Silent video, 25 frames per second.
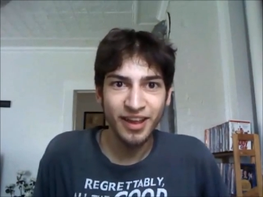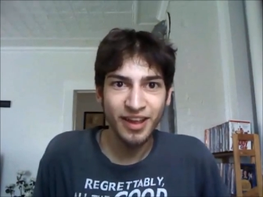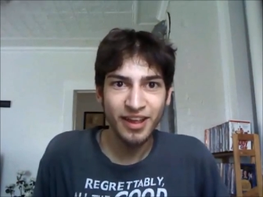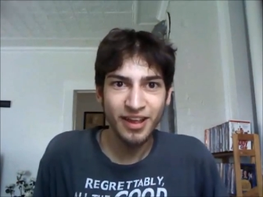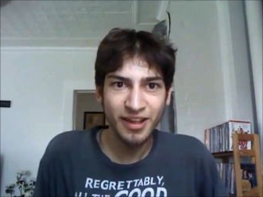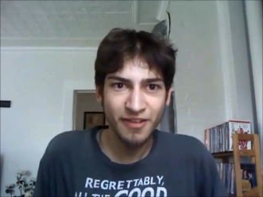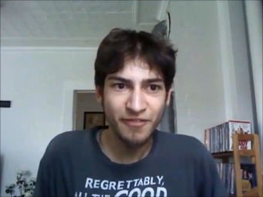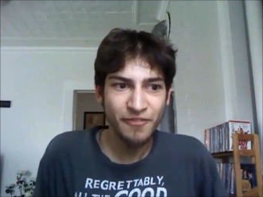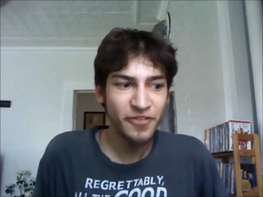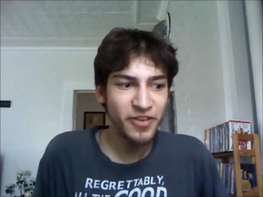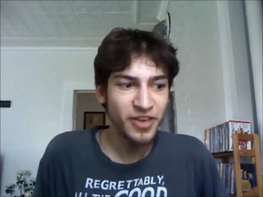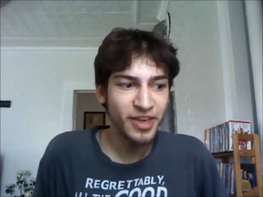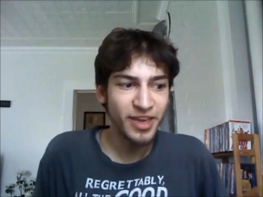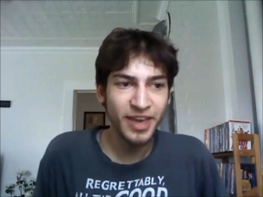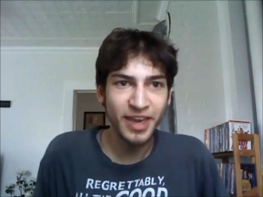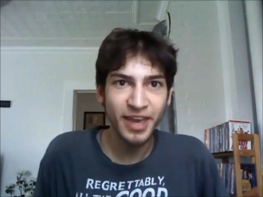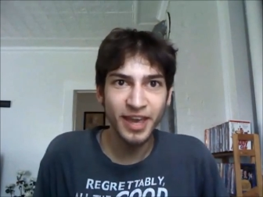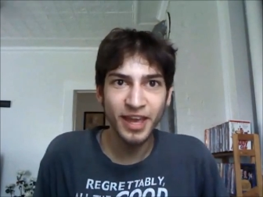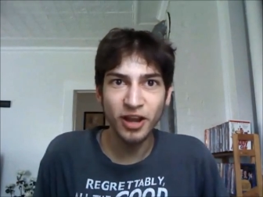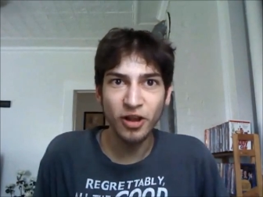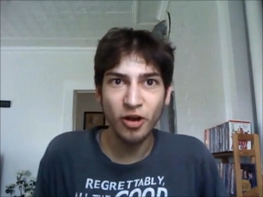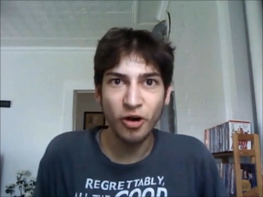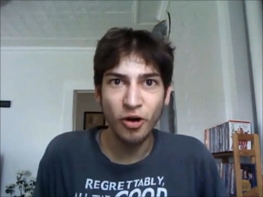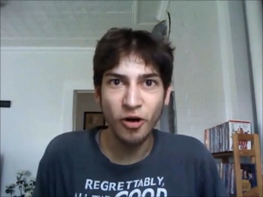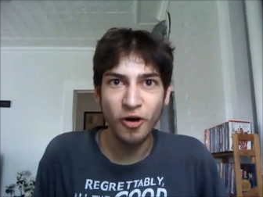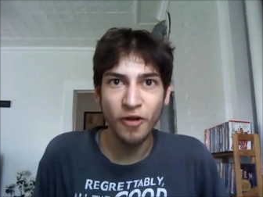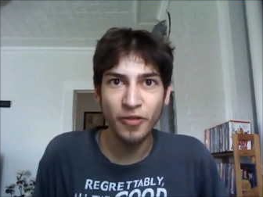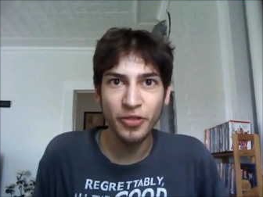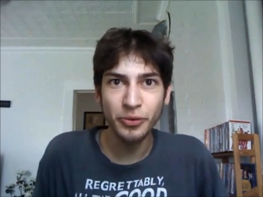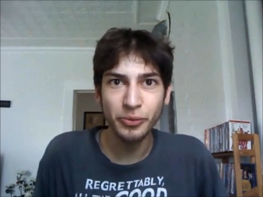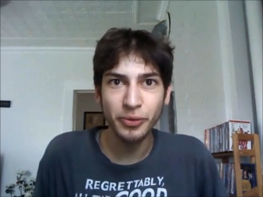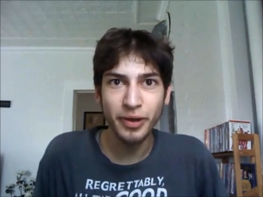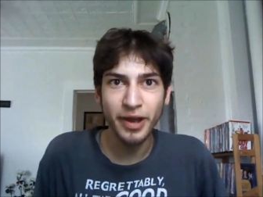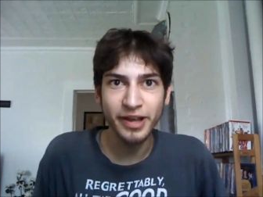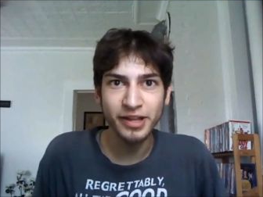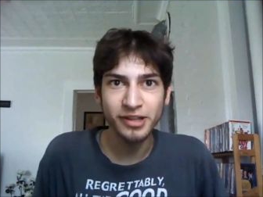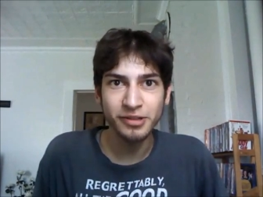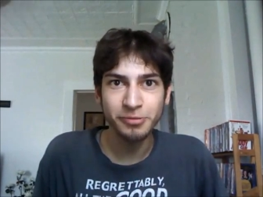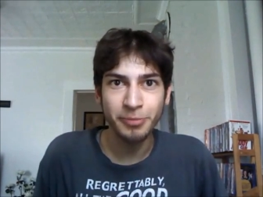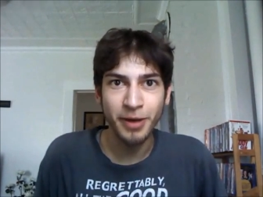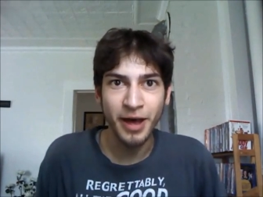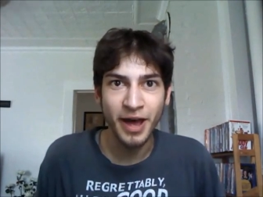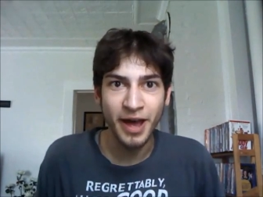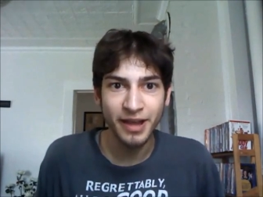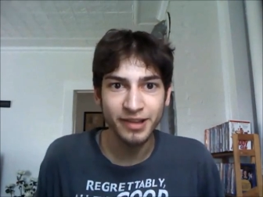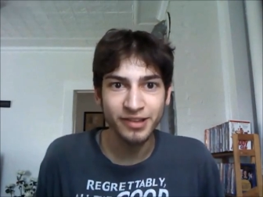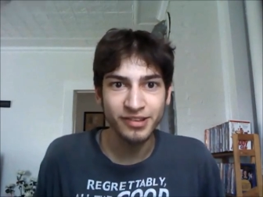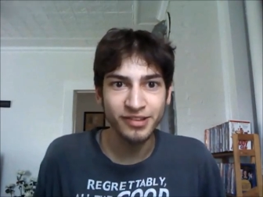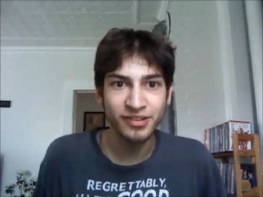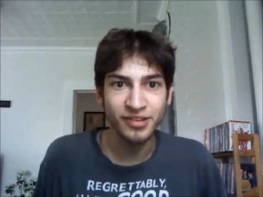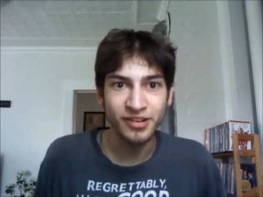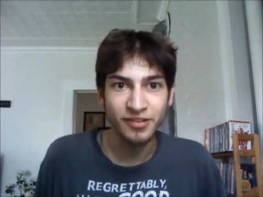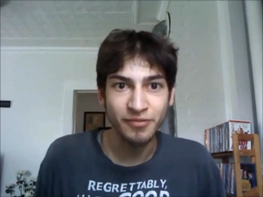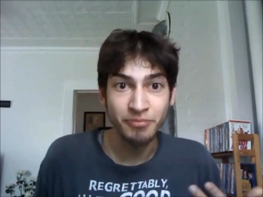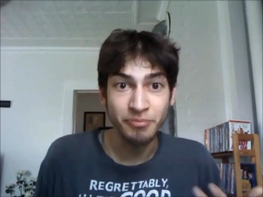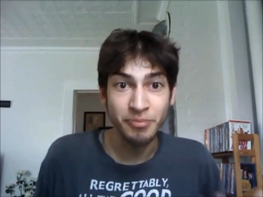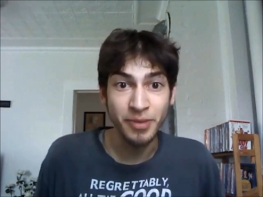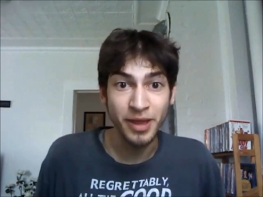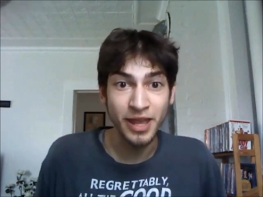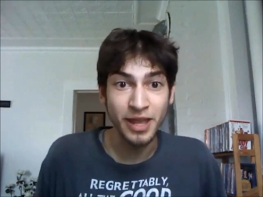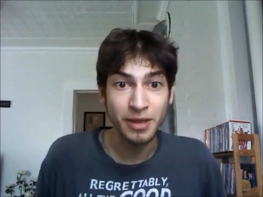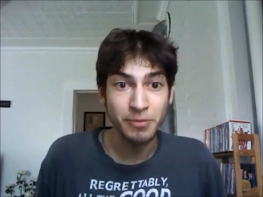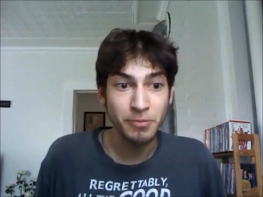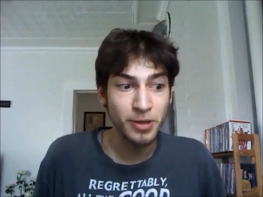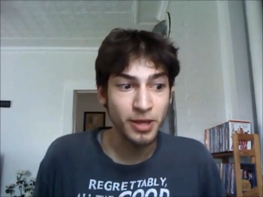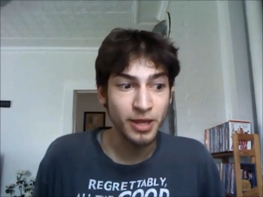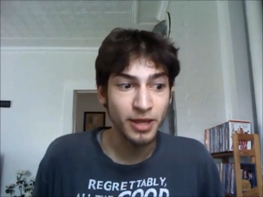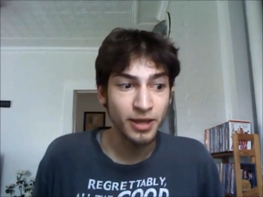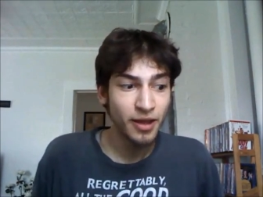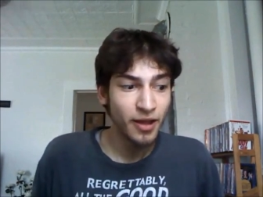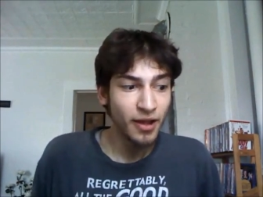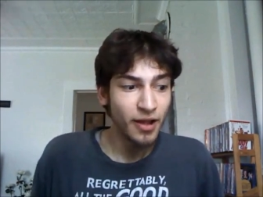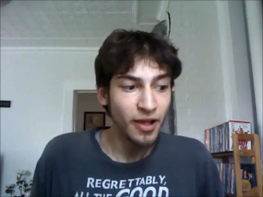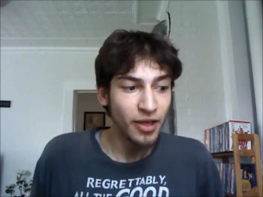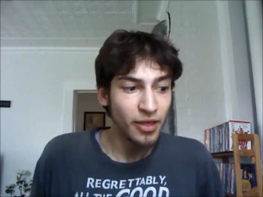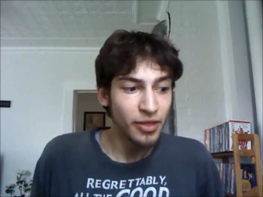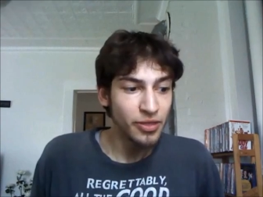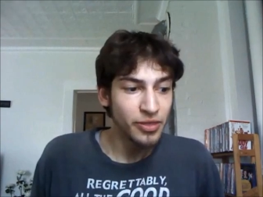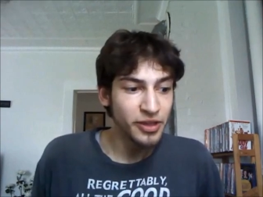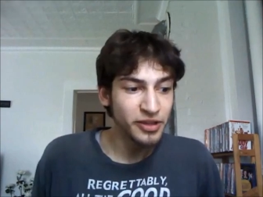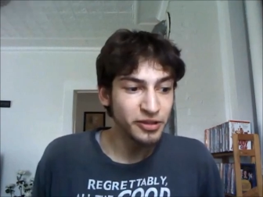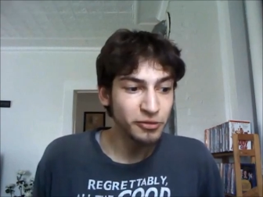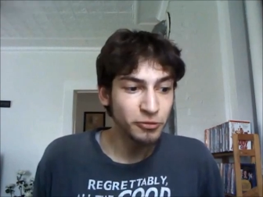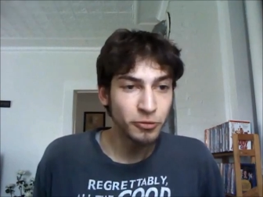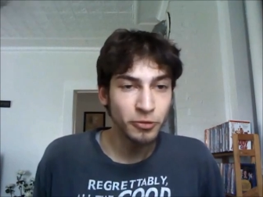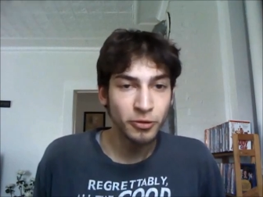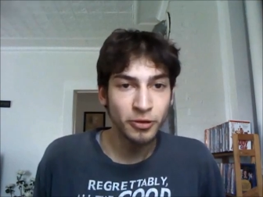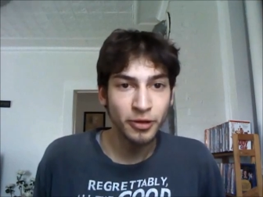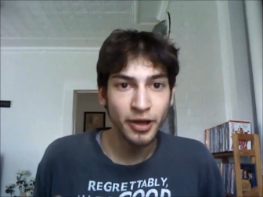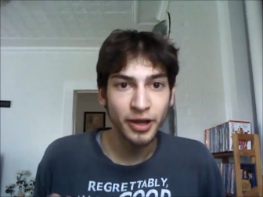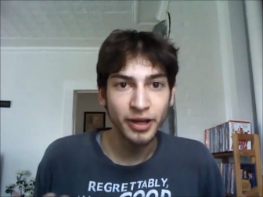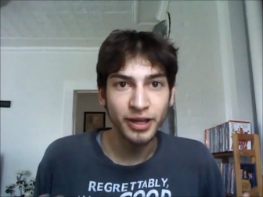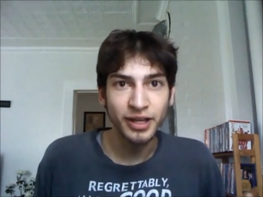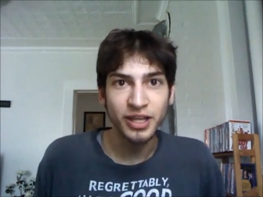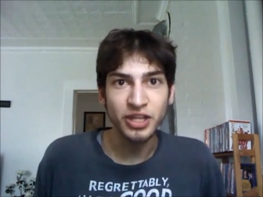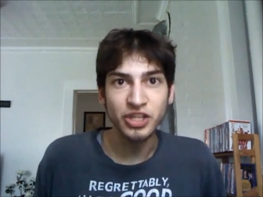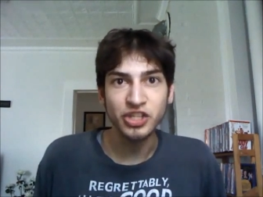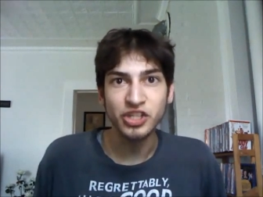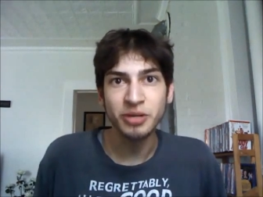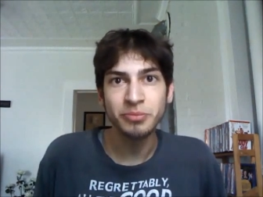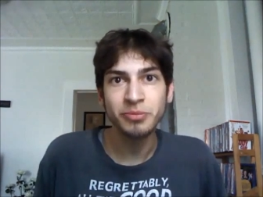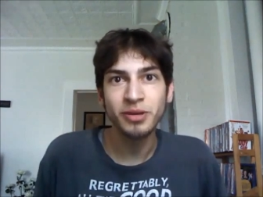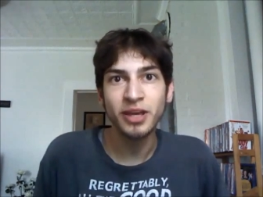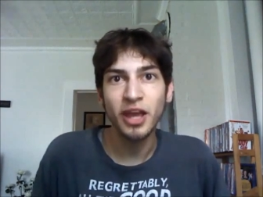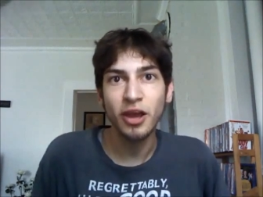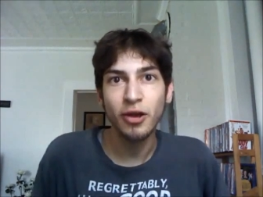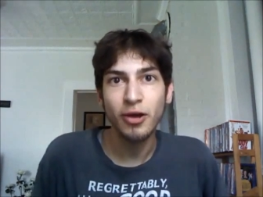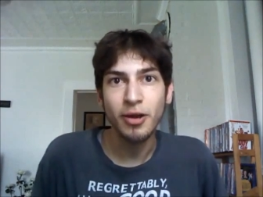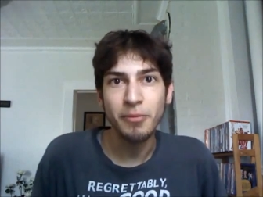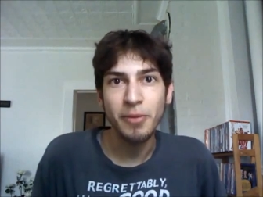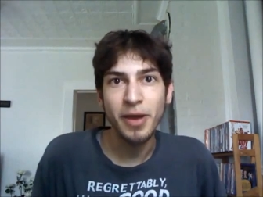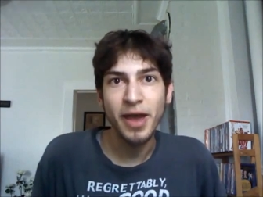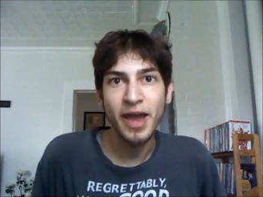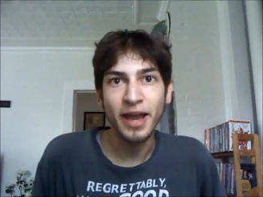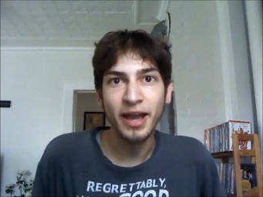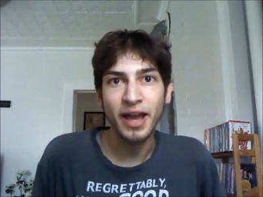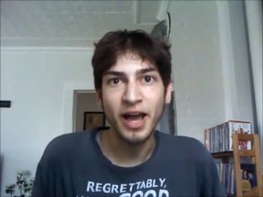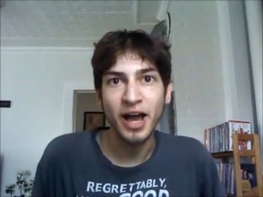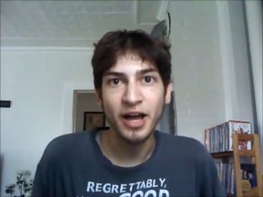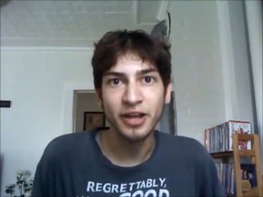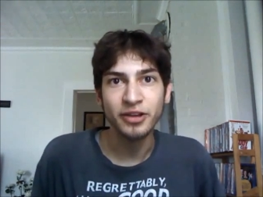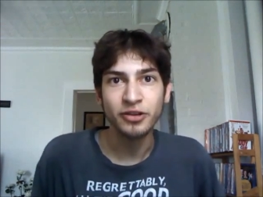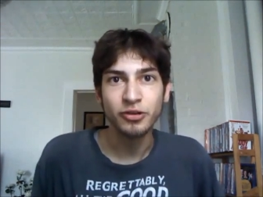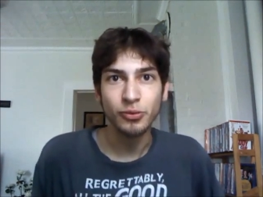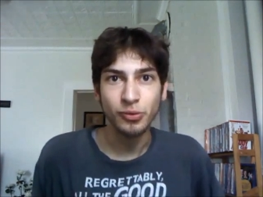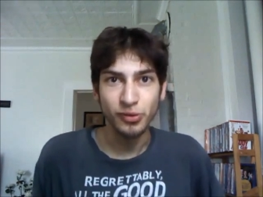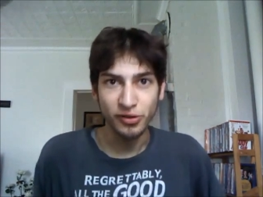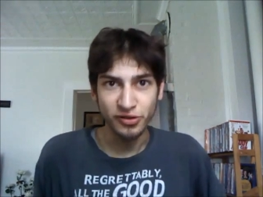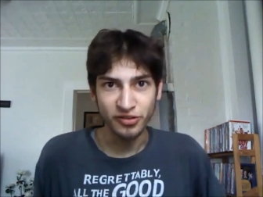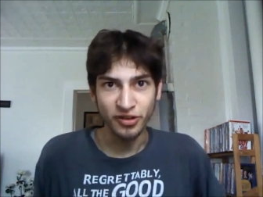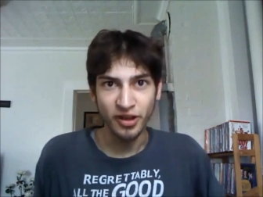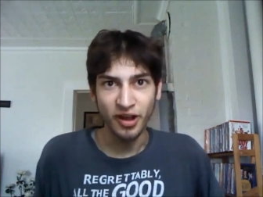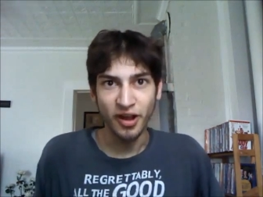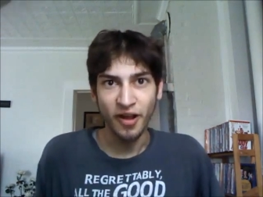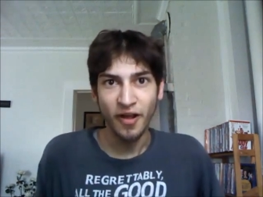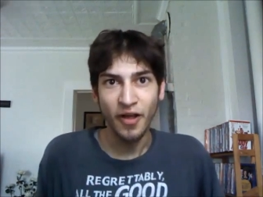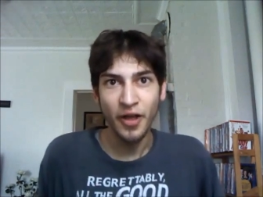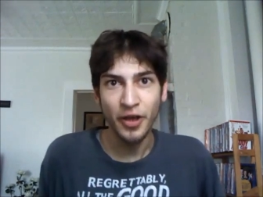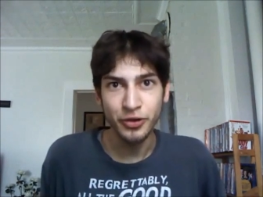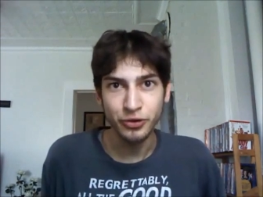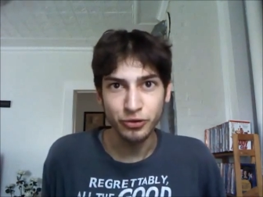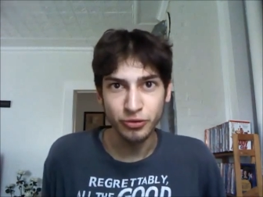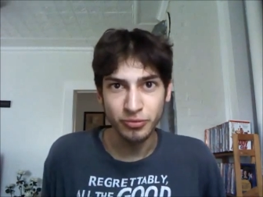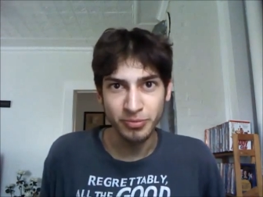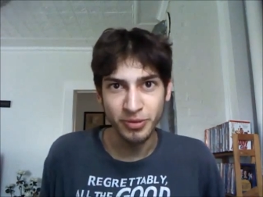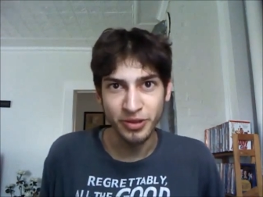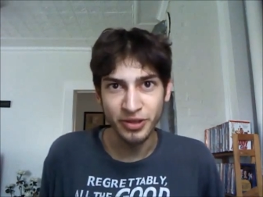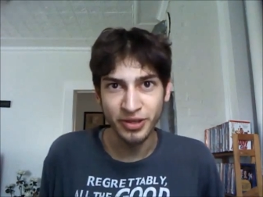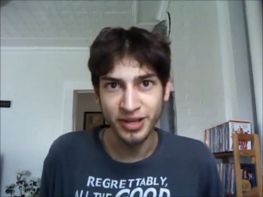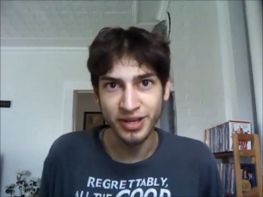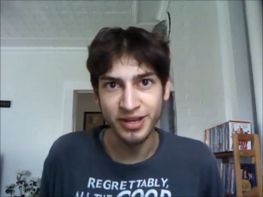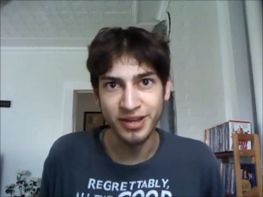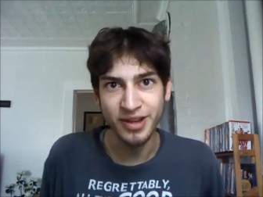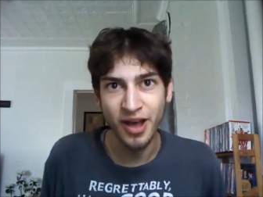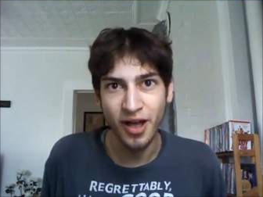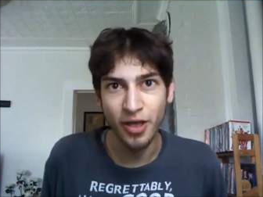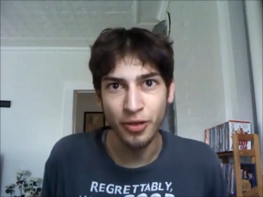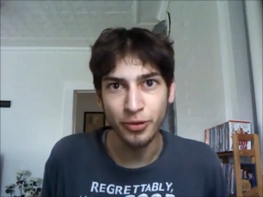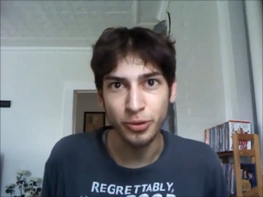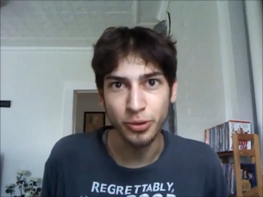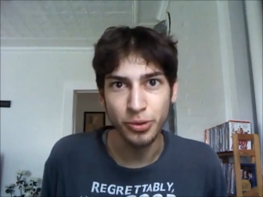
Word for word: if it hit all the right spots and if maybe this will uh, get Jim Carrey back onto his uh, $100 million